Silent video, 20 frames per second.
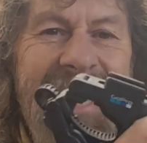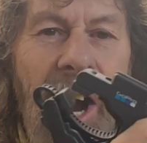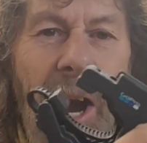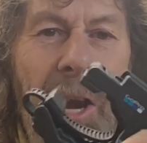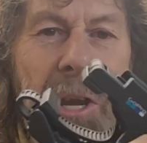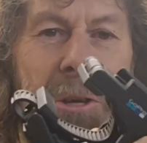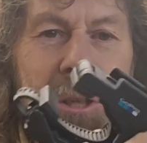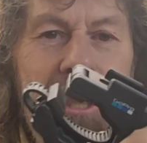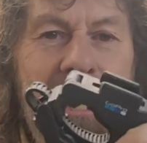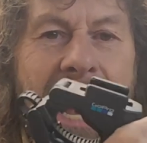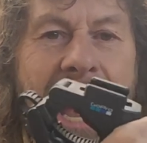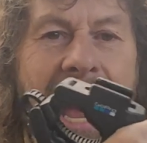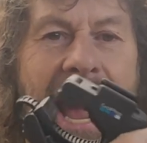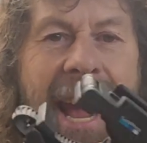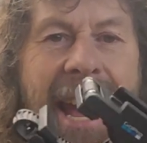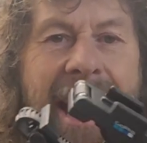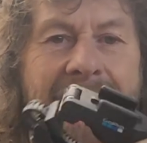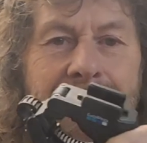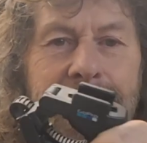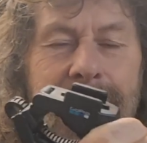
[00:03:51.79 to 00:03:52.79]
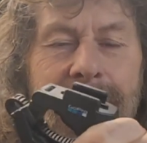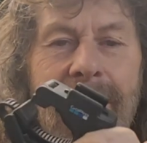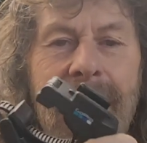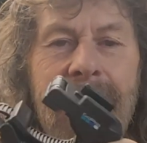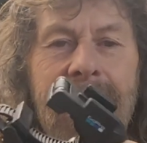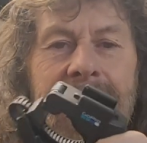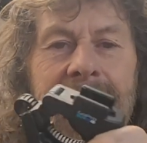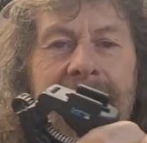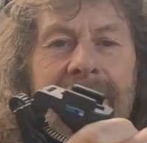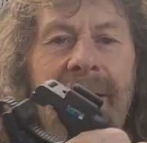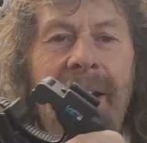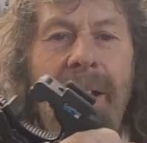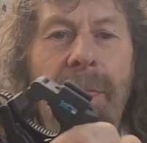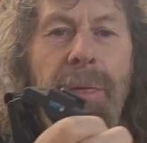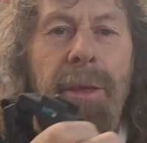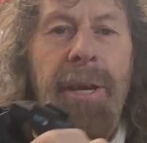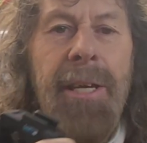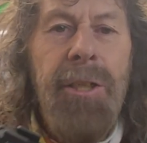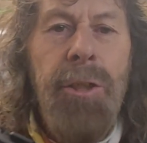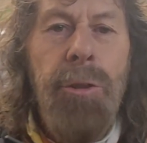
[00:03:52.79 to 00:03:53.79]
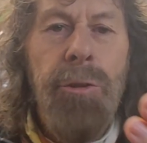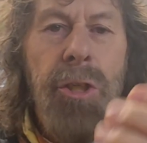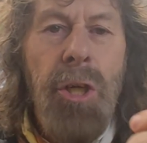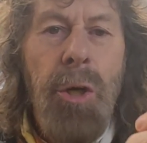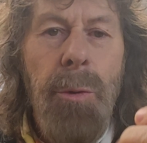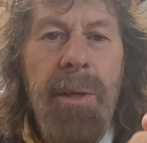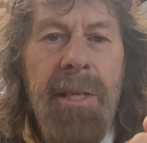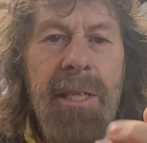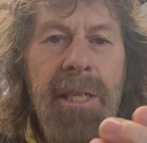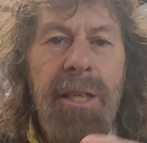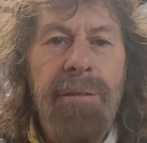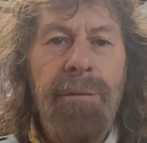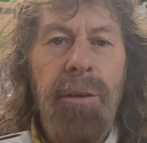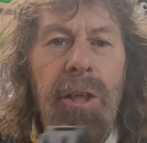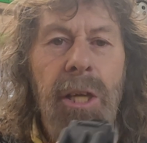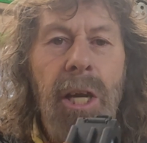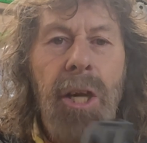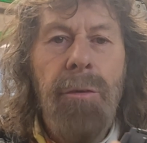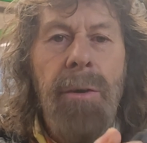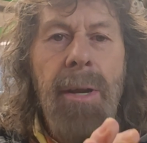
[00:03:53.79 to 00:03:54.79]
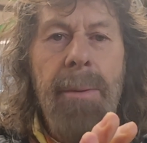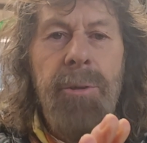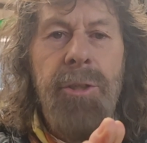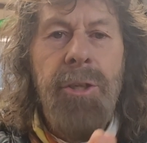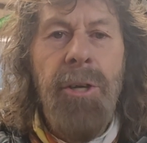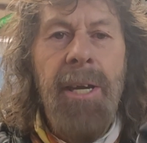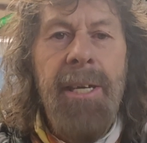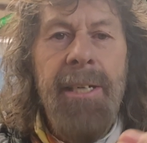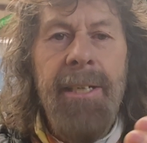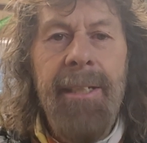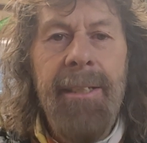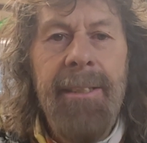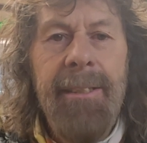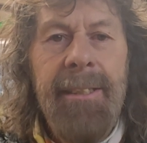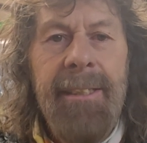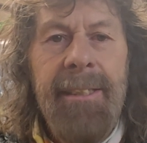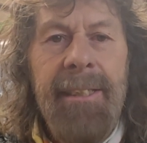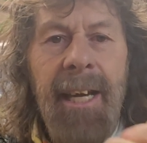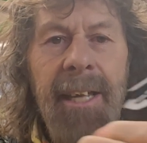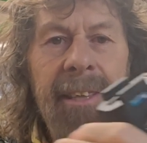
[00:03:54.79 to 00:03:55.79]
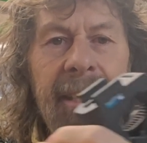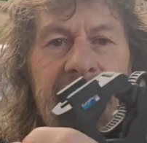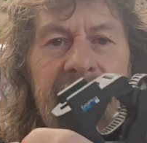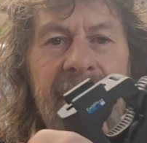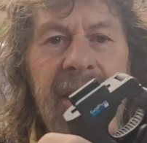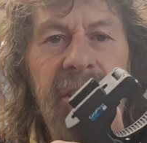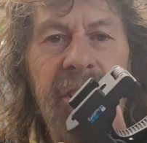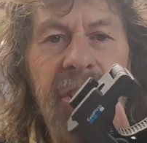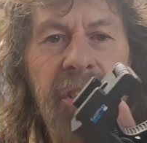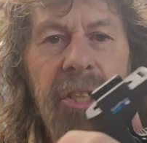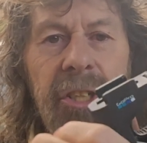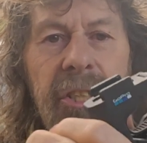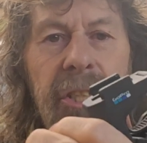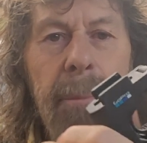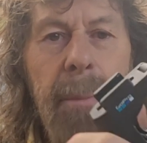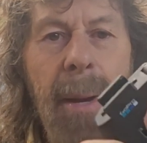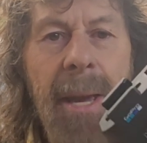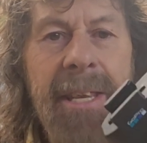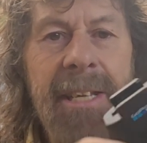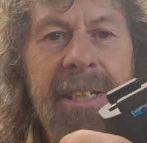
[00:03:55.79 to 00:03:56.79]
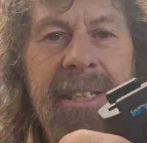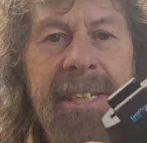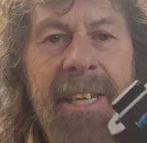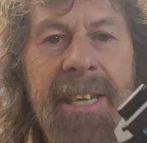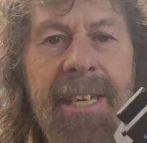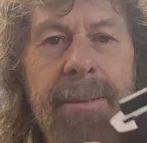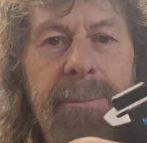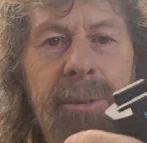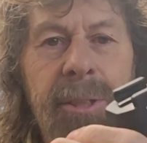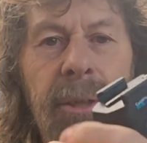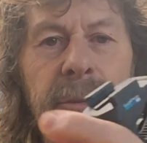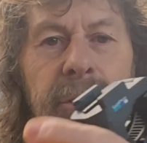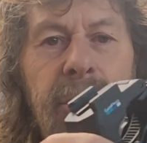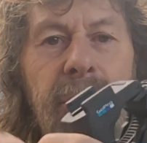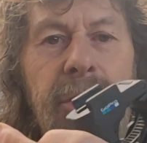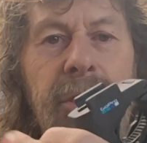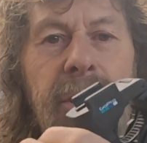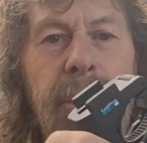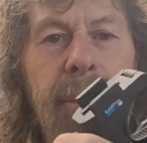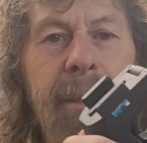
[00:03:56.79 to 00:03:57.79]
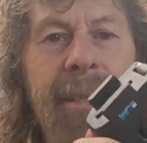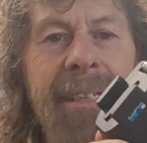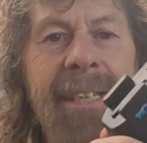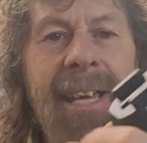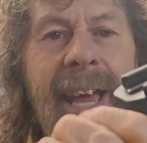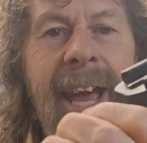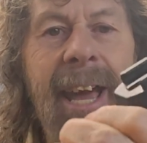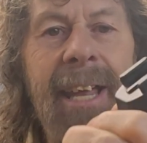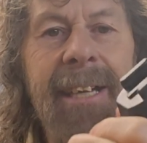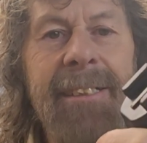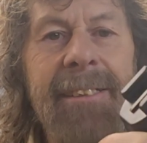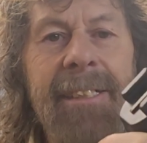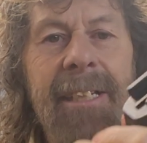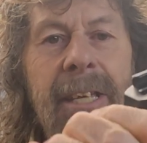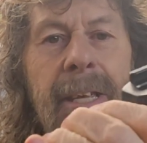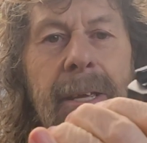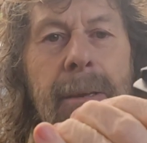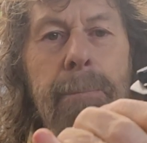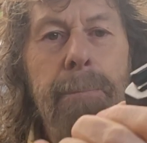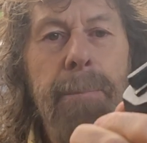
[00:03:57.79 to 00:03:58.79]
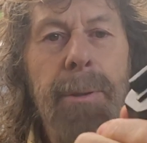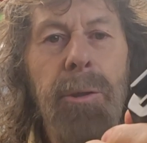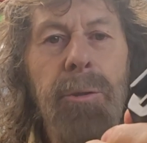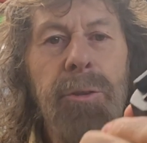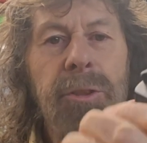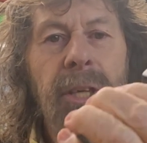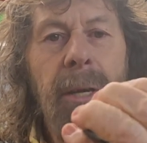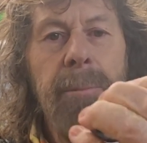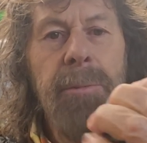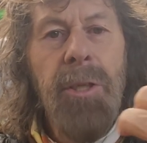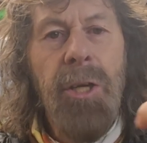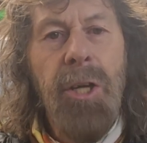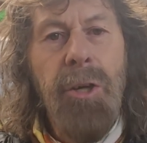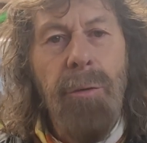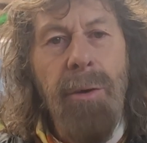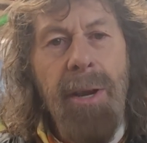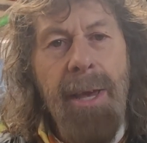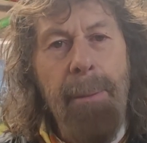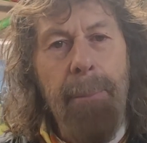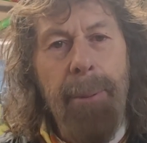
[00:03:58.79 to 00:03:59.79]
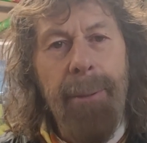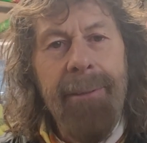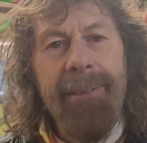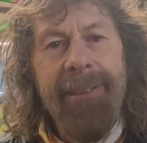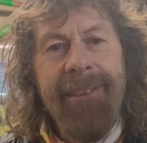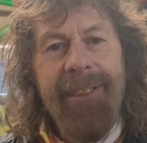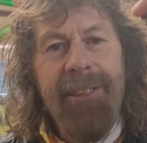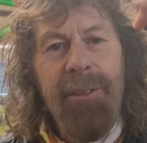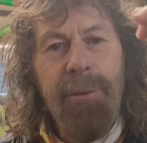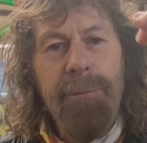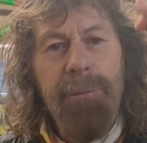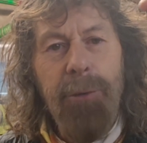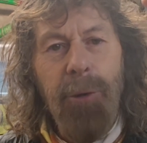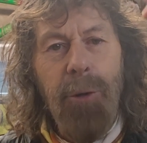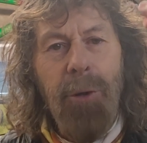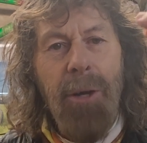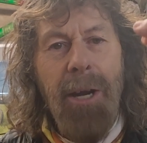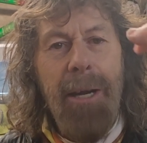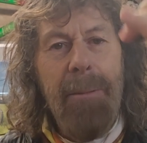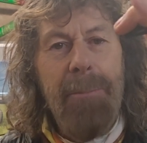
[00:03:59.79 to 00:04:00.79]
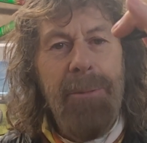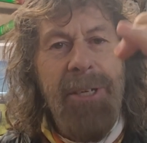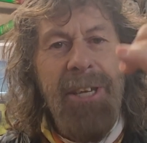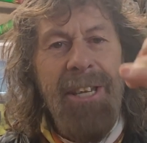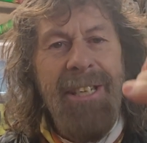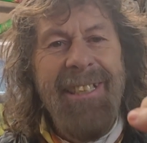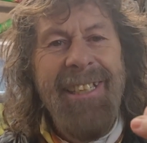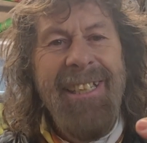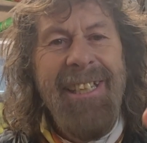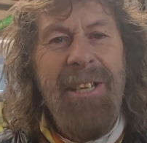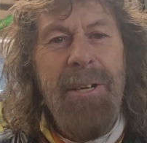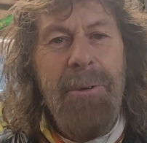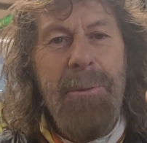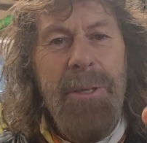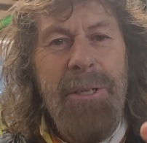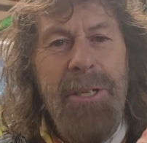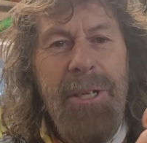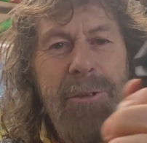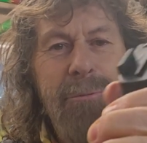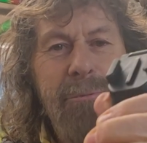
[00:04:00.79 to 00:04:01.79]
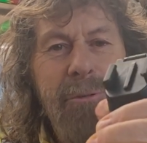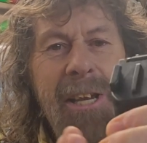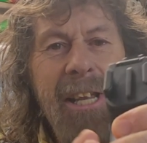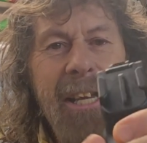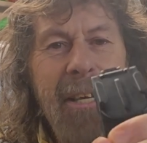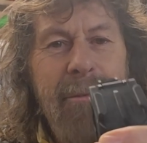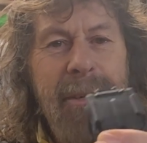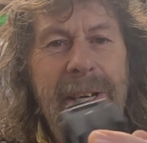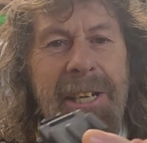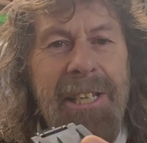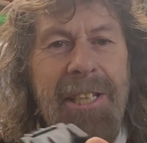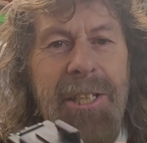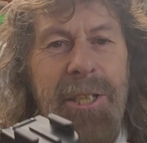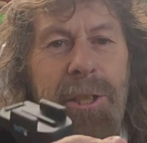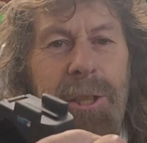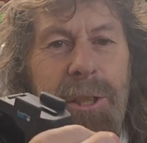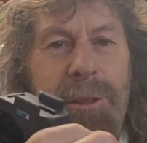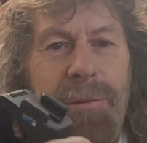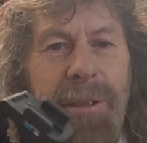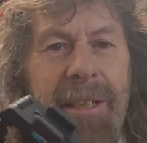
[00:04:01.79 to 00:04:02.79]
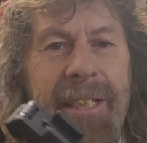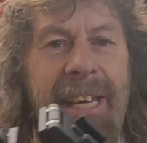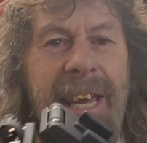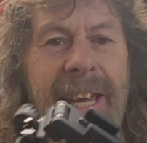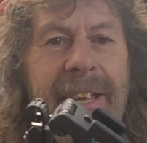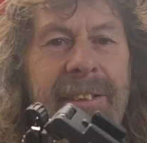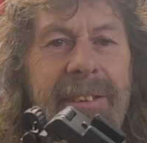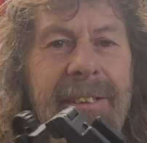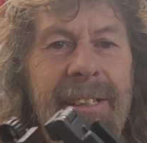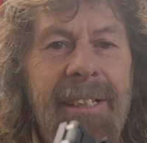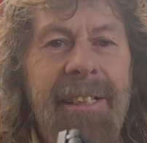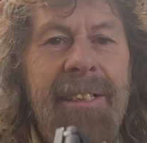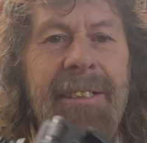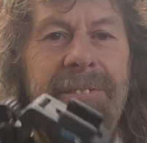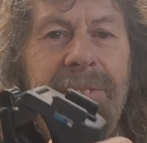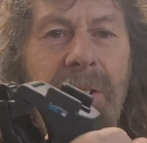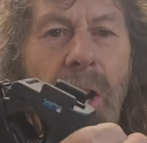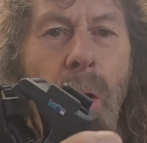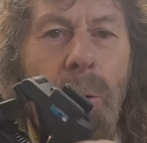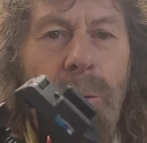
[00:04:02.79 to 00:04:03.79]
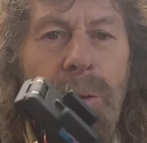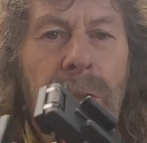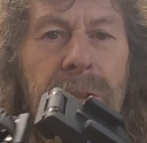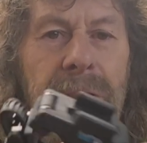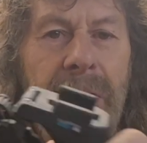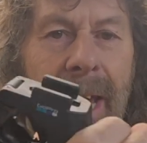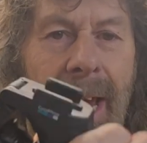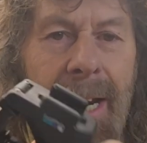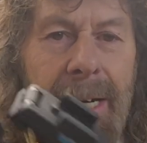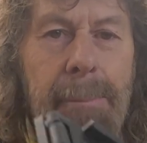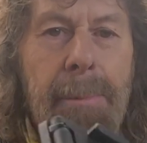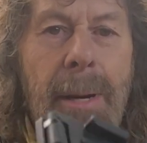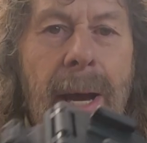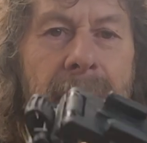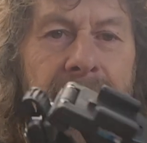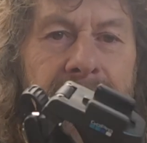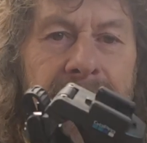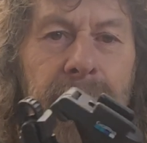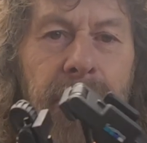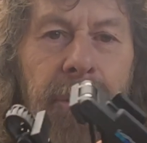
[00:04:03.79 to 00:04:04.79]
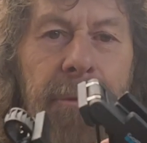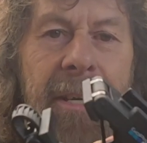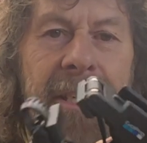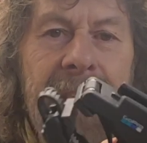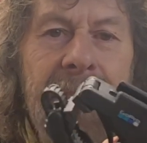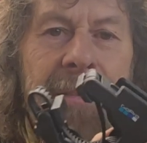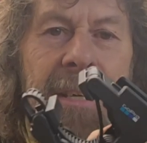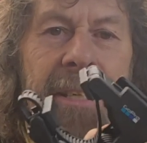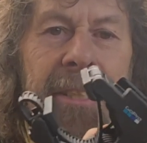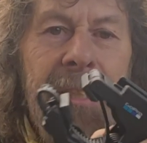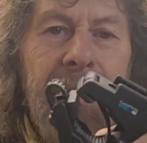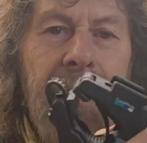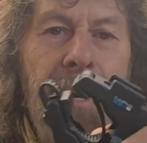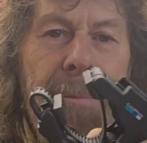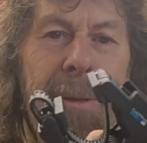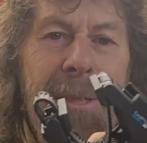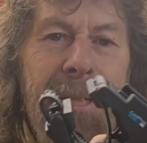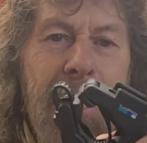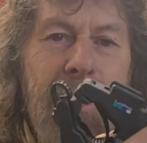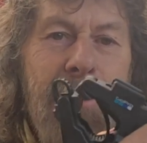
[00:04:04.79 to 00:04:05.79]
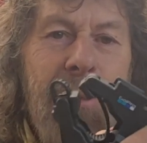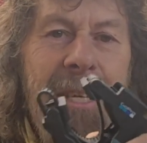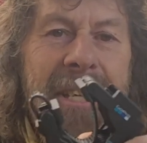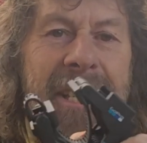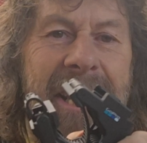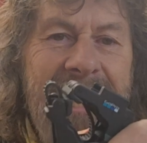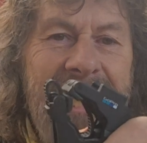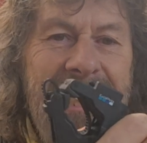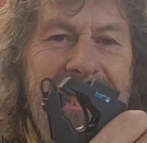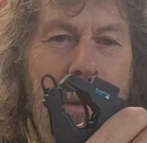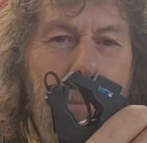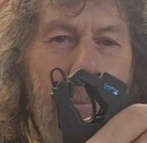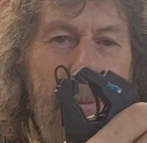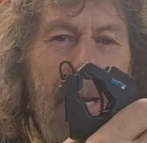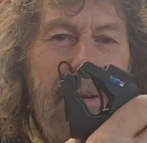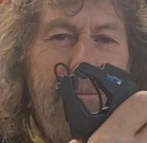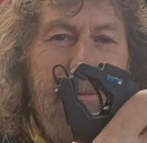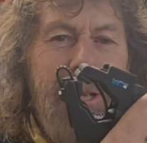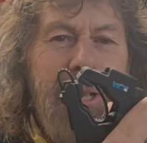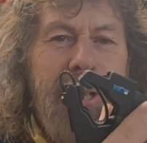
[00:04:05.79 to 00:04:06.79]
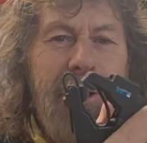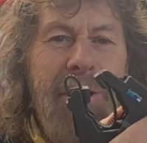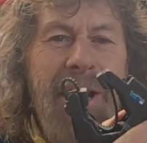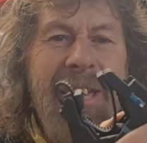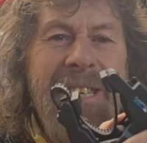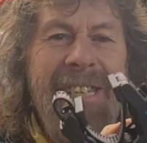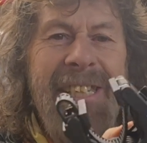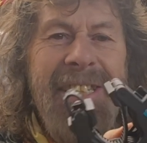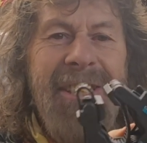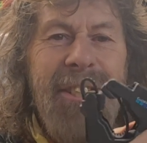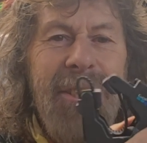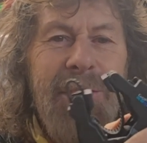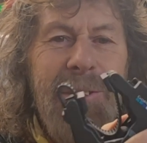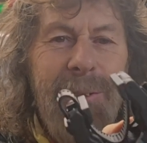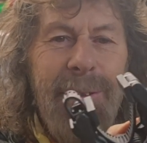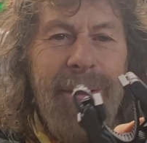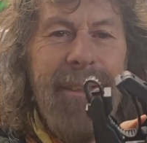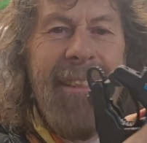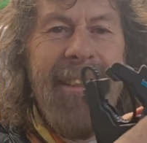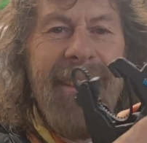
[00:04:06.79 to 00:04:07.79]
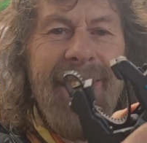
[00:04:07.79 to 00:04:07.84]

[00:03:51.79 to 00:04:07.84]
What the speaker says: I used to have a thing you squeeze for your grip training, and this is just about the same. So just doing that builds up your grip and your forearms, which is really, really good for holding onto handlebars and all the rest of it. So I've been using this as a bit of a training tool.